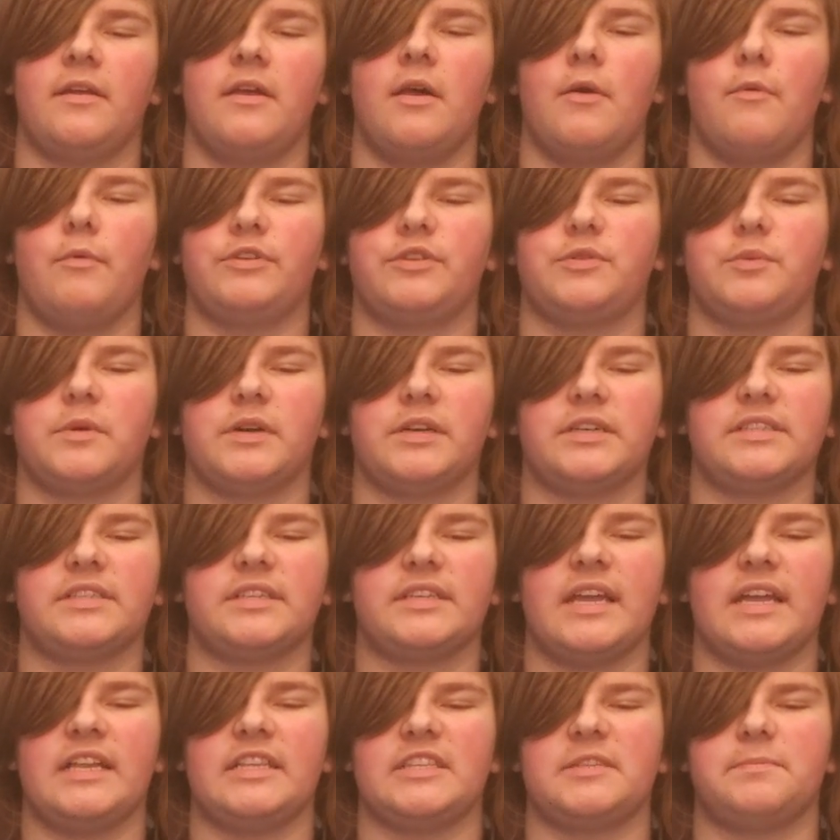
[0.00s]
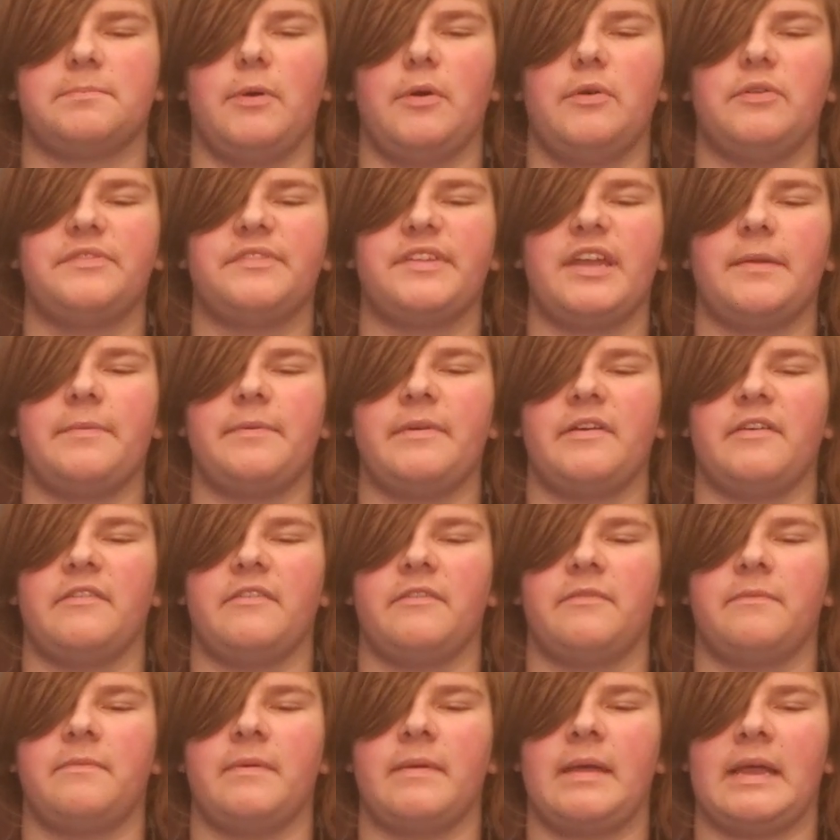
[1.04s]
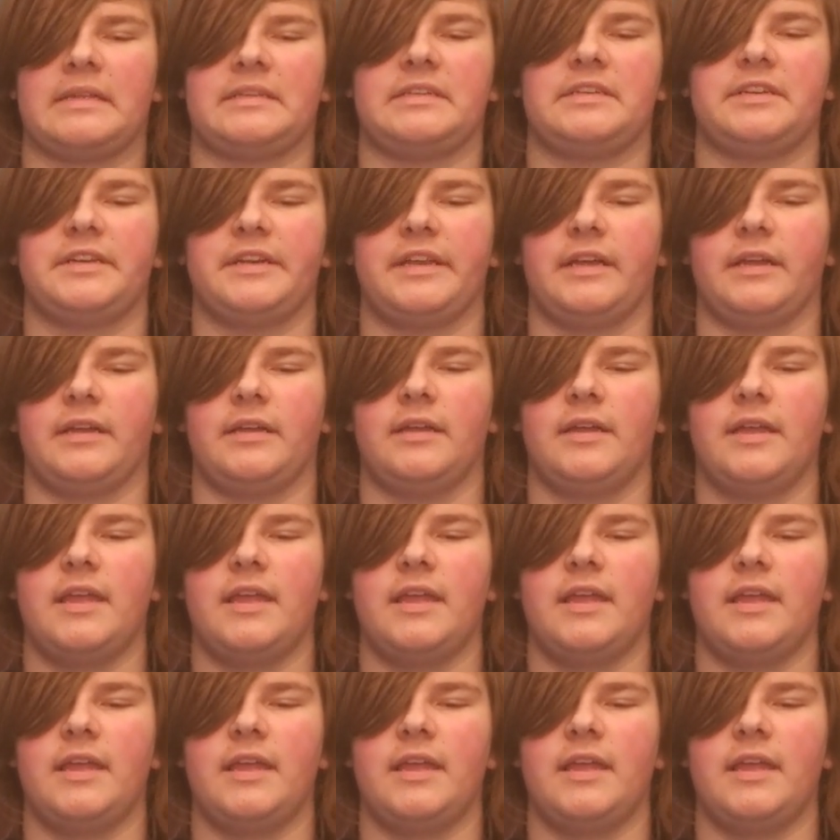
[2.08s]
which works against both types of bacteria.